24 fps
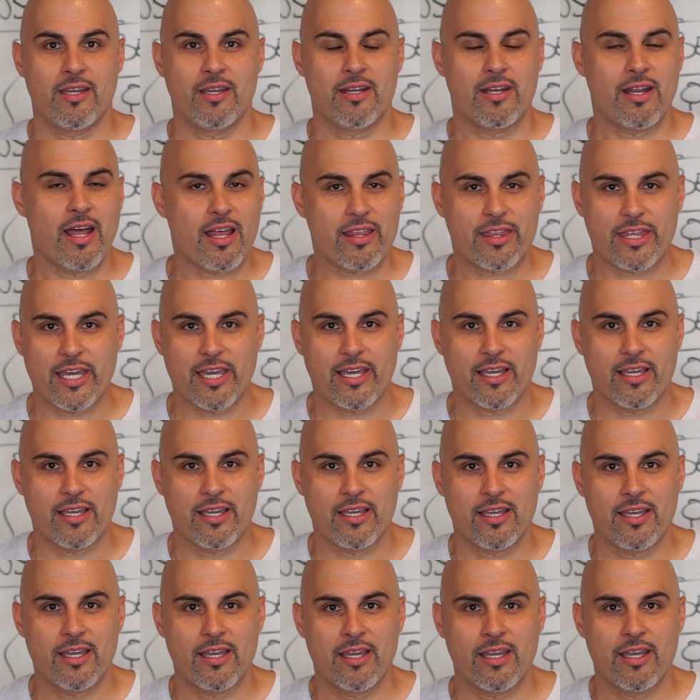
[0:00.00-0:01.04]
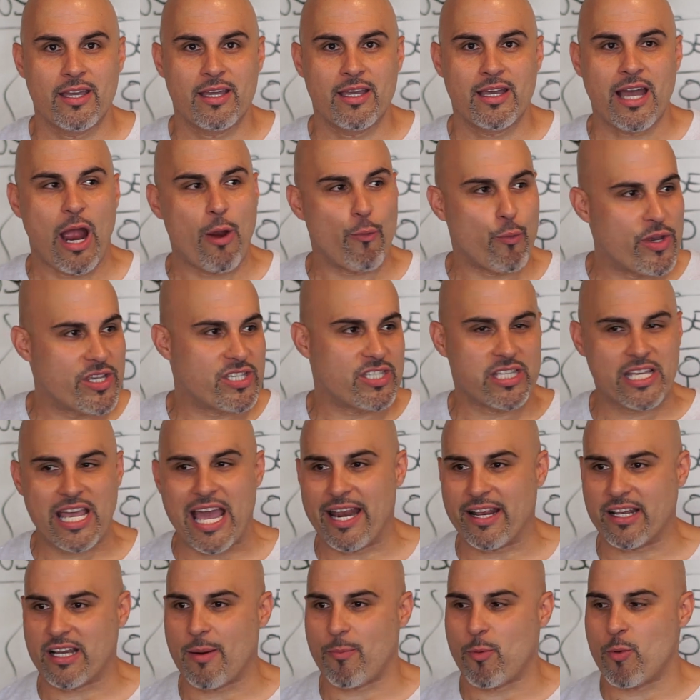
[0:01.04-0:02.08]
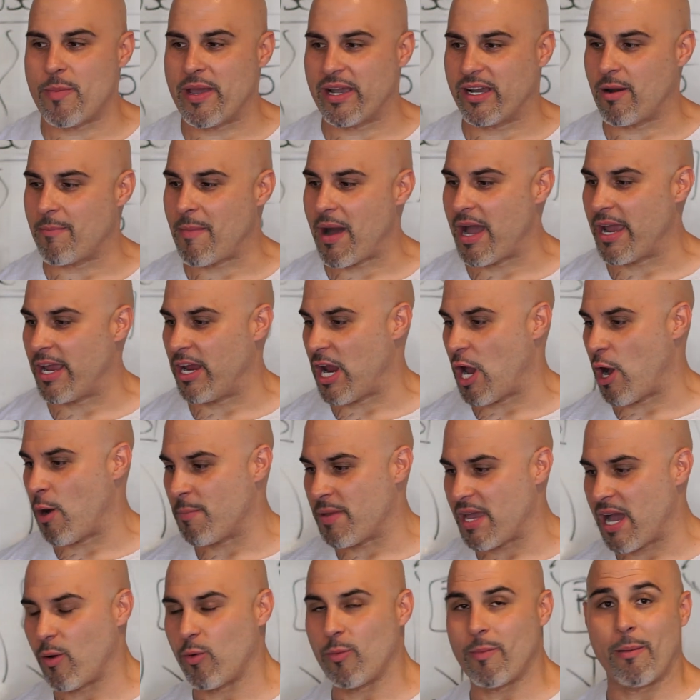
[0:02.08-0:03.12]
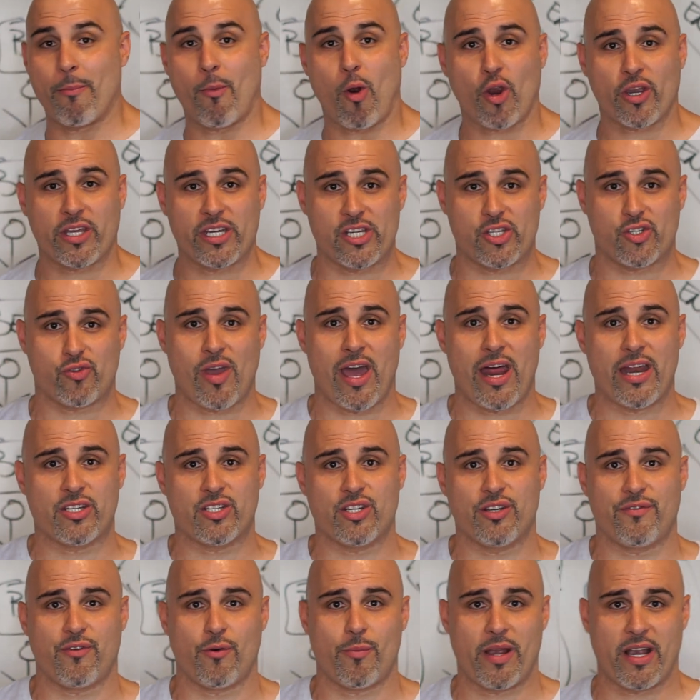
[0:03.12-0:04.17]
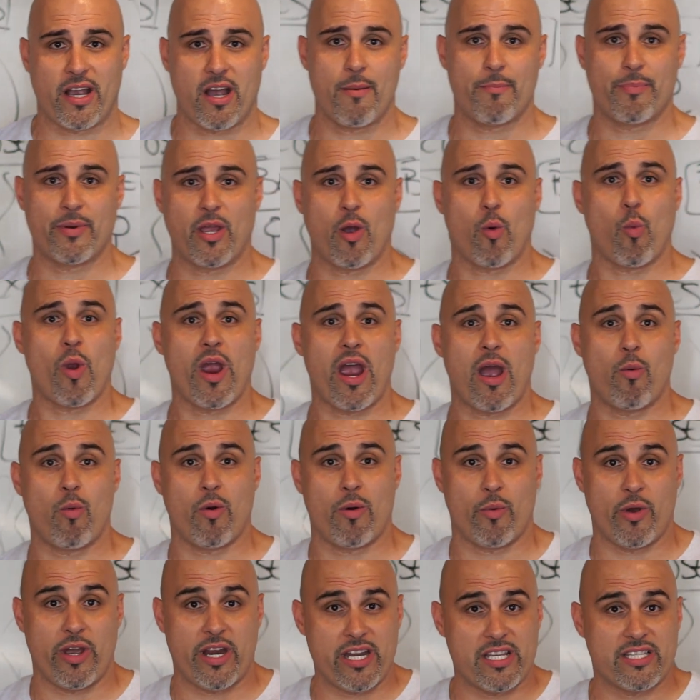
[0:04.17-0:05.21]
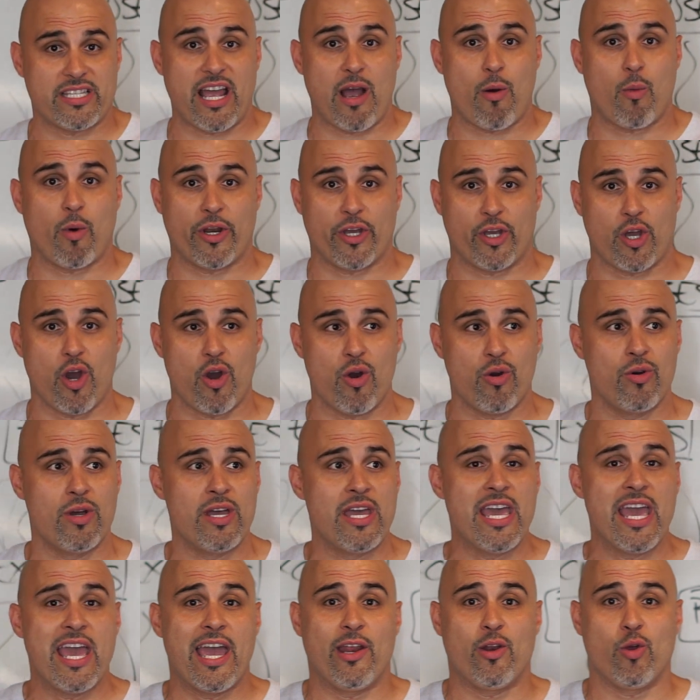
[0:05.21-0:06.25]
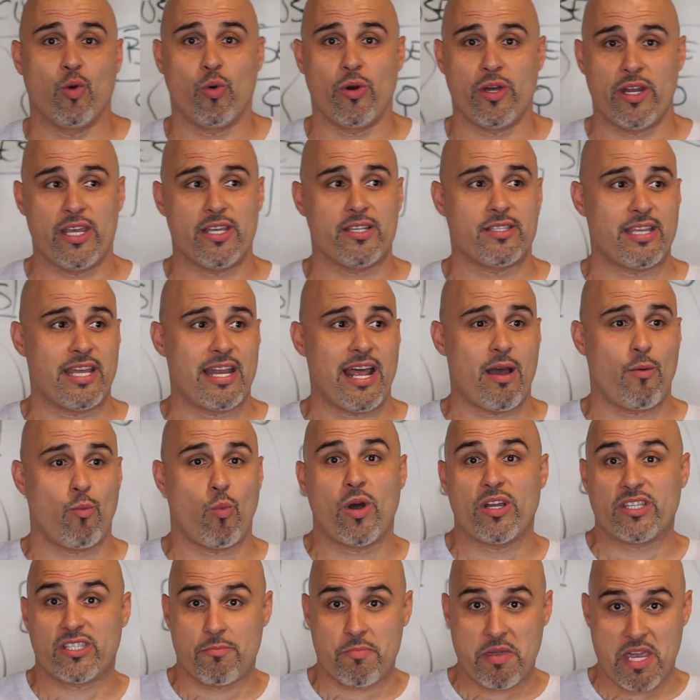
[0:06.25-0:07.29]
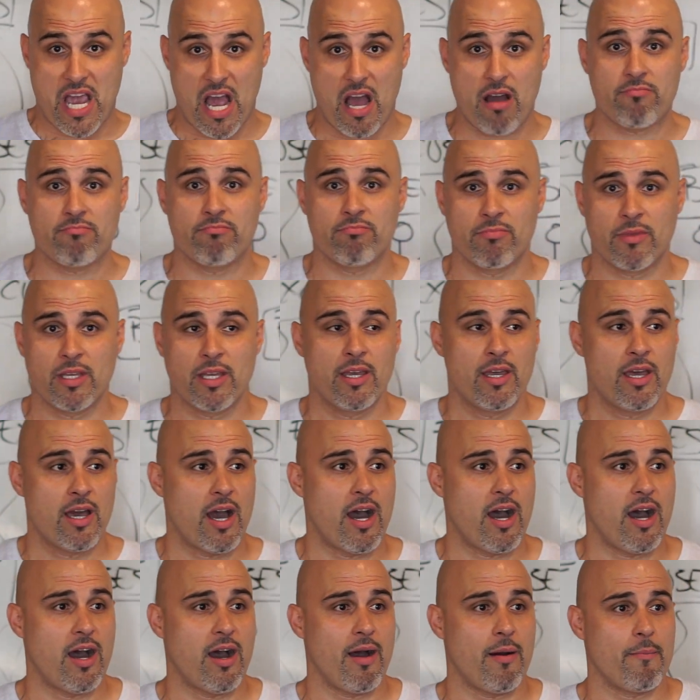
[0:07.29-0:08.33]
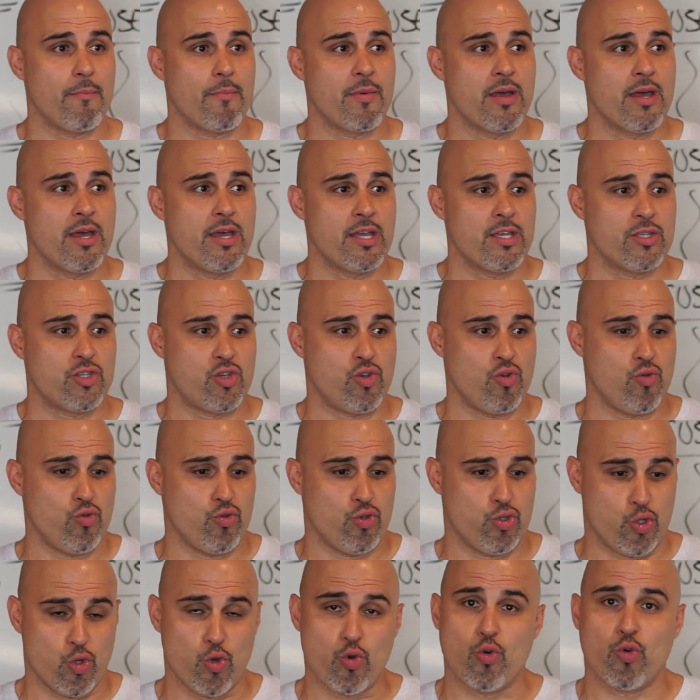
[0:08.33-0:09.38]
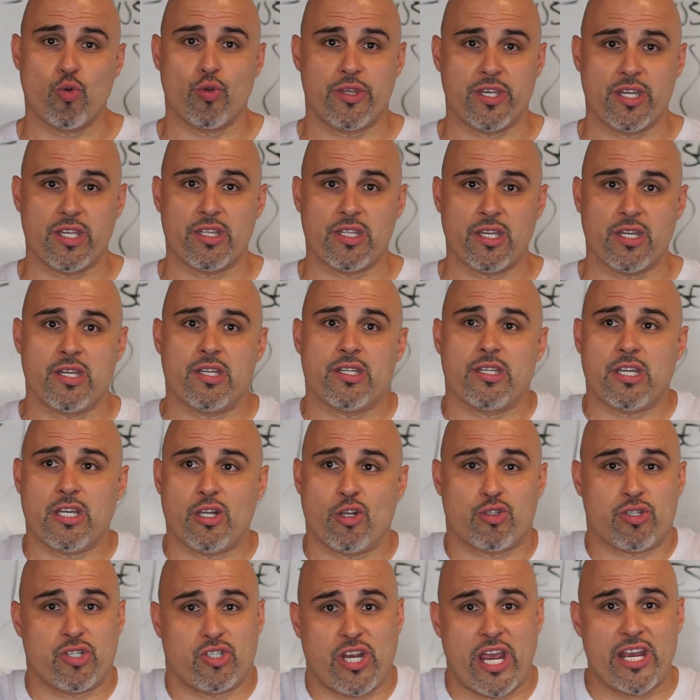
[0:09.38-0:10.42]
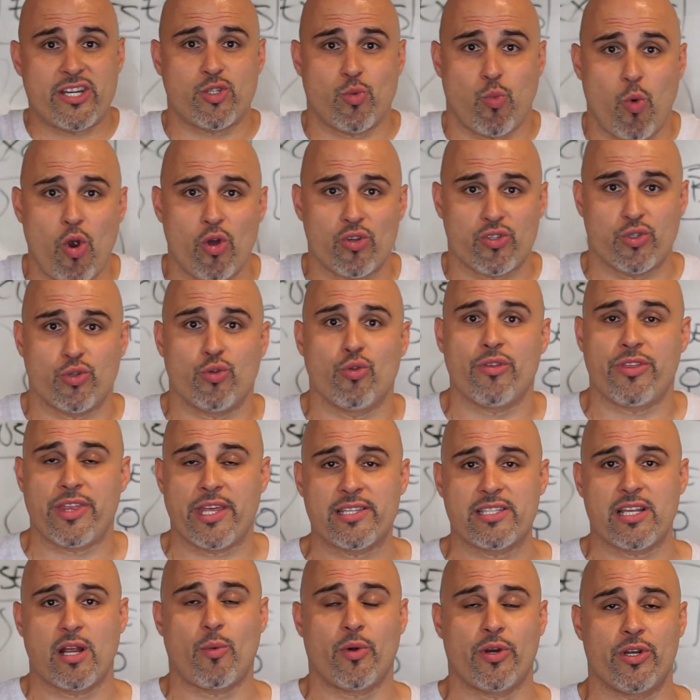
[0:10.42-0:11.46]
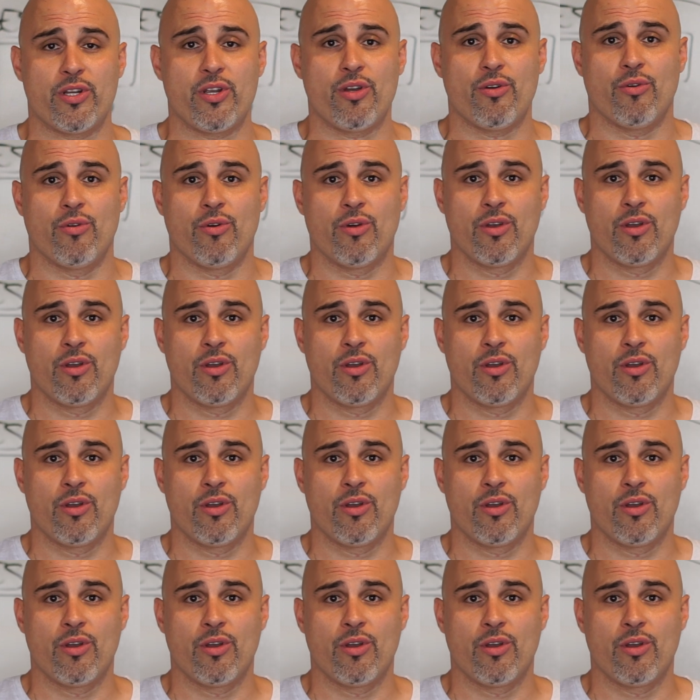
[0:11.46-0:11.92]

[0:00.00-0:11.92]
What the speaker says: Nothing. I recently had a couple men come out here and help me out with my marketing strategy for my company, and where it is that I want to go and who it is that I want to become, to do to change the world, to do the things I want to do.